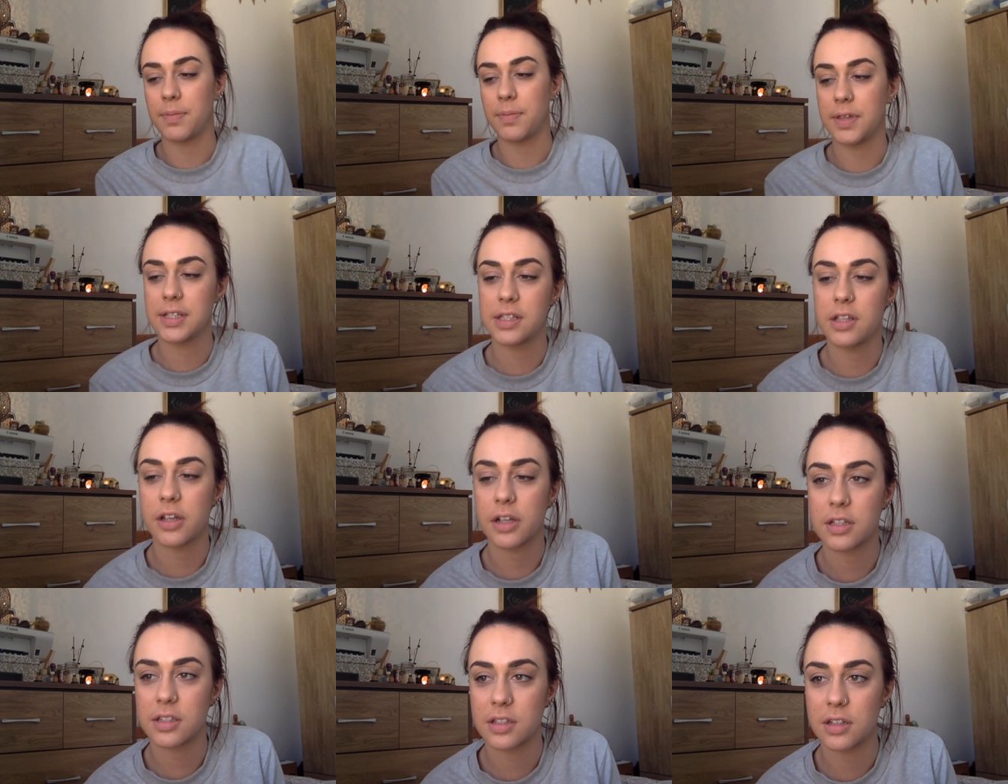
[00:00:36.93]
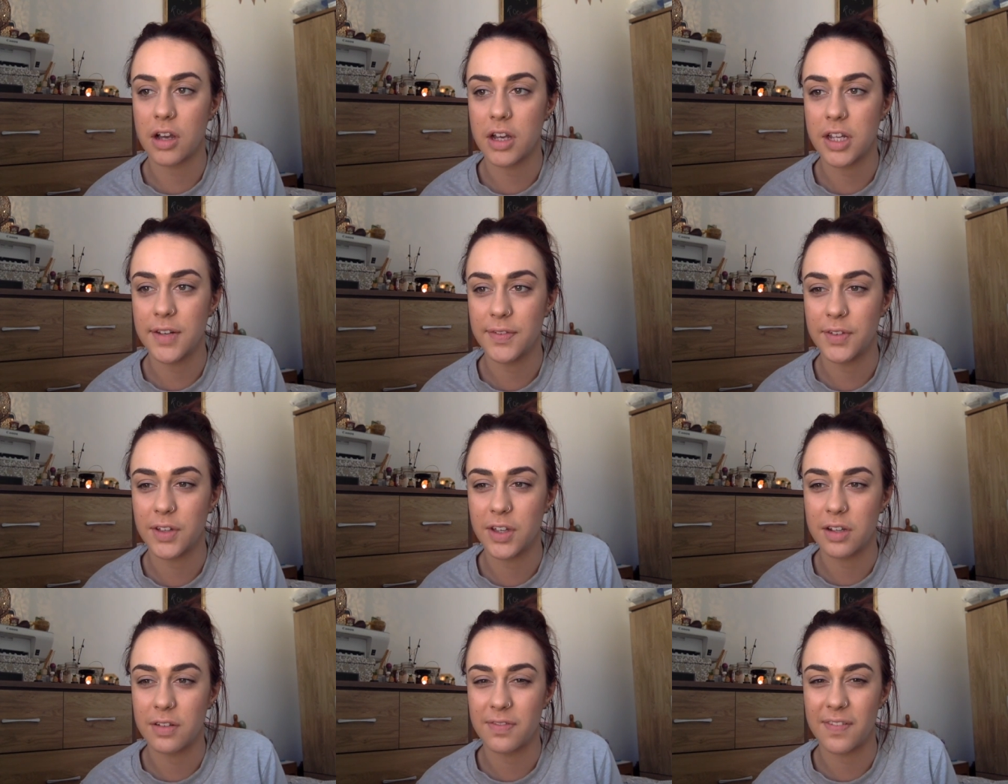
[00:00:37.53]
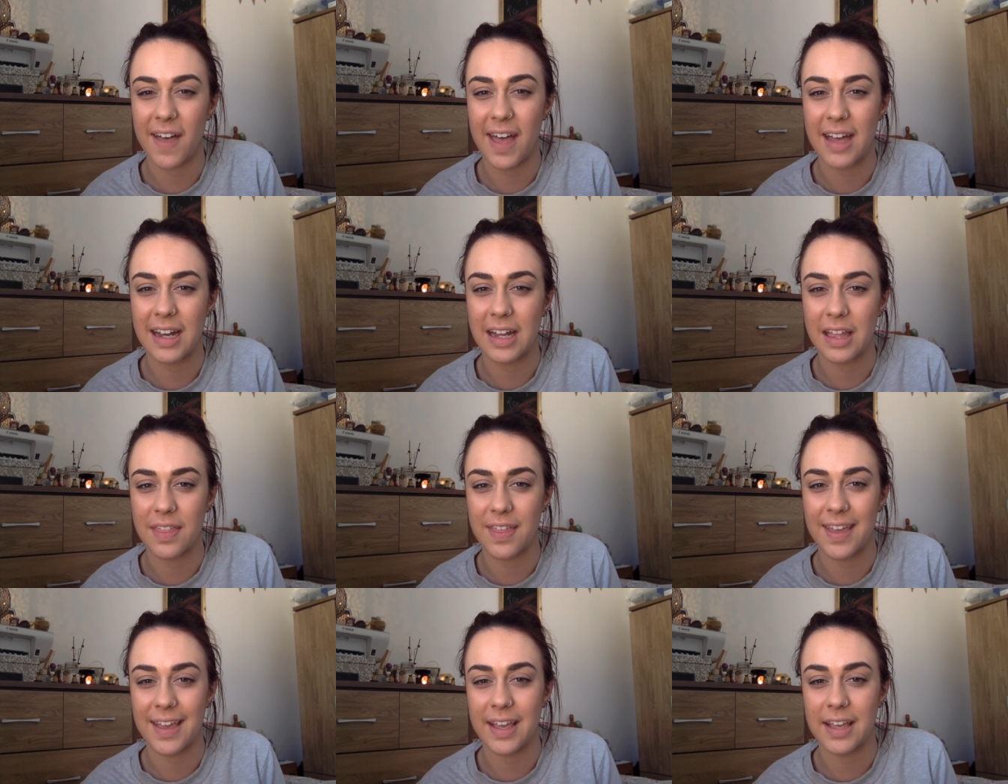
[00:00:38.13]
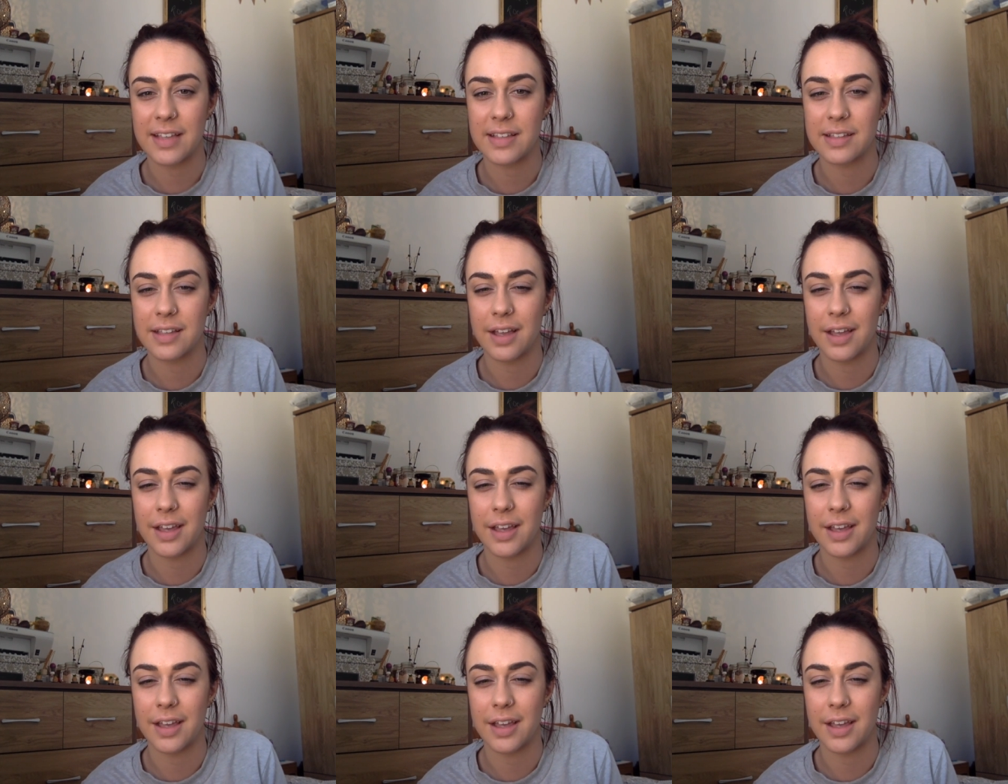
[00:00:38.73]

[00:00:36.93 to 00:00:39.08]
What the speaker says: This looks kind of good for anything. It's